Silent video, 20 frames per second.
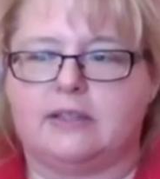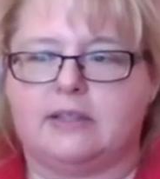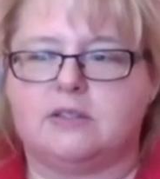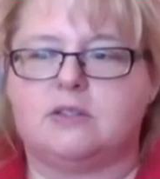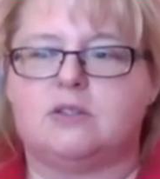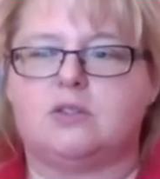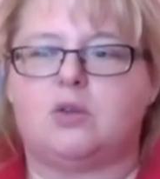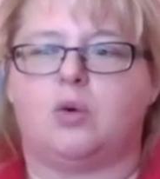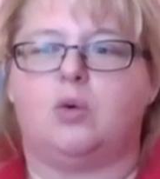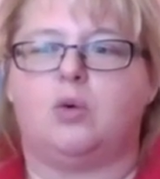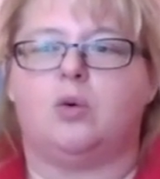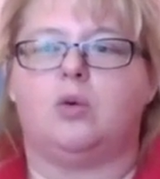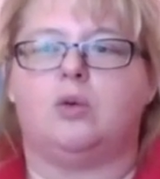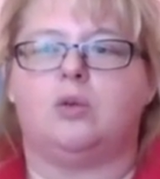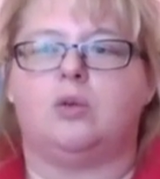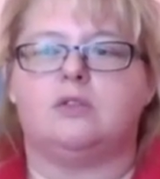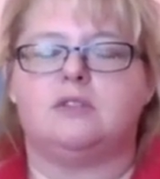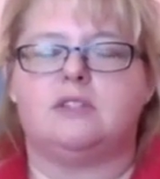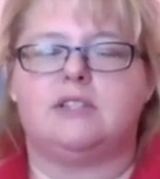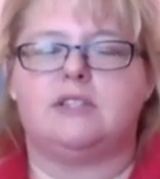
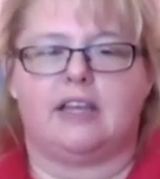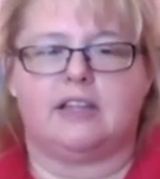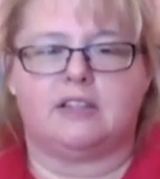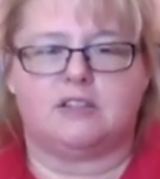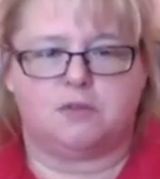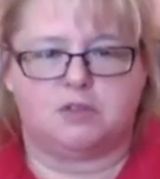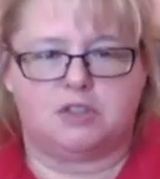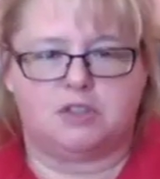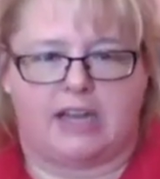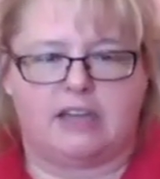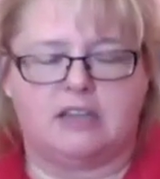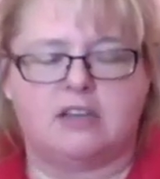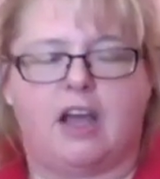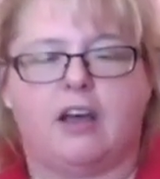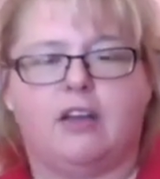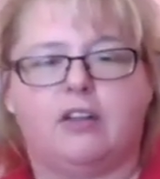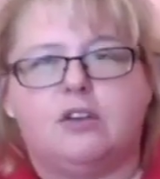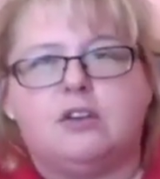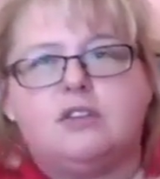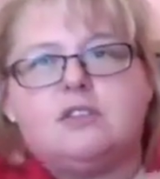sold tickets for
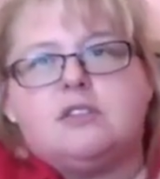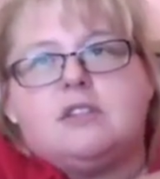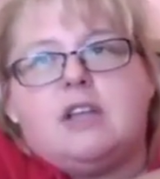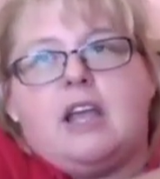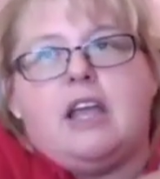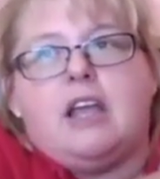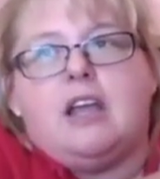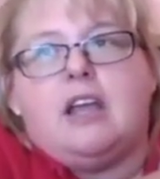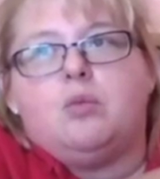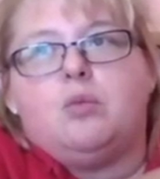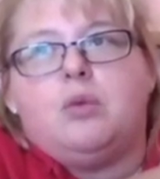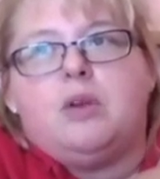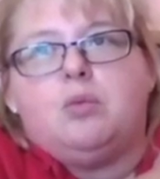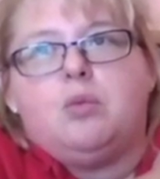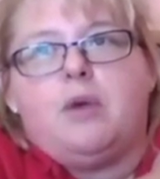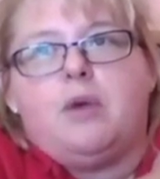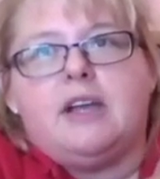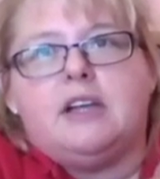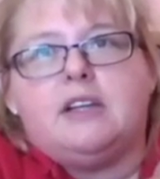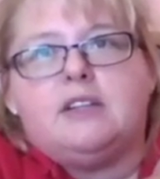$10 and we
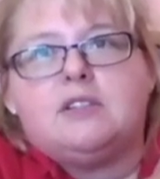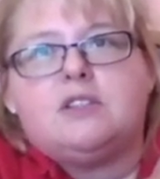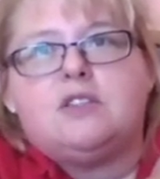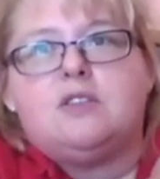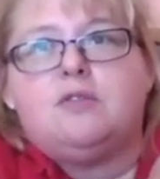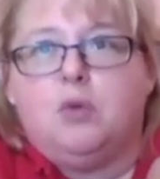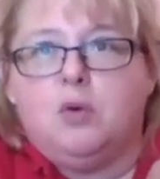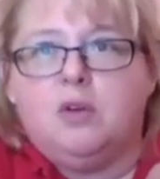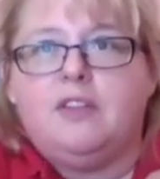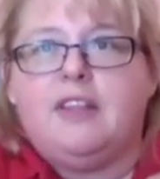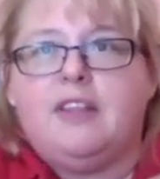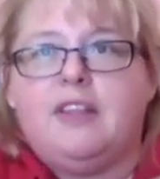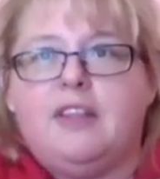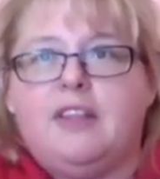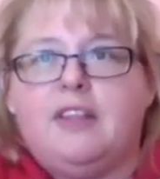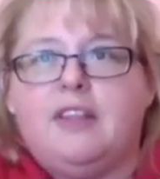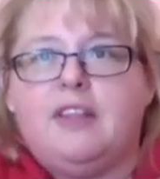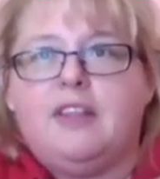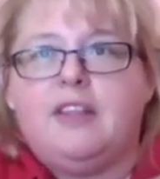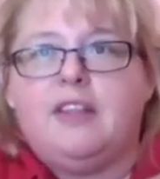raised
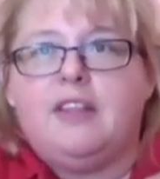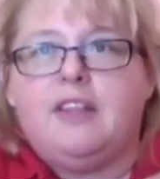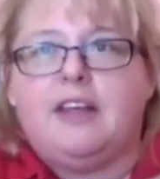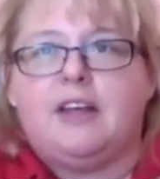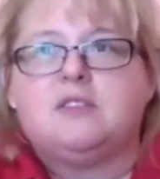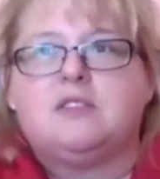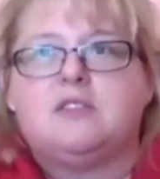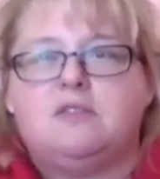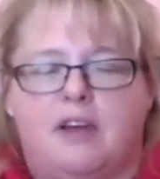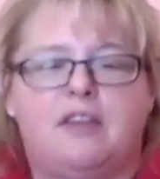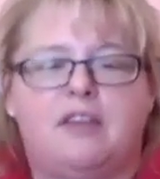$4,555.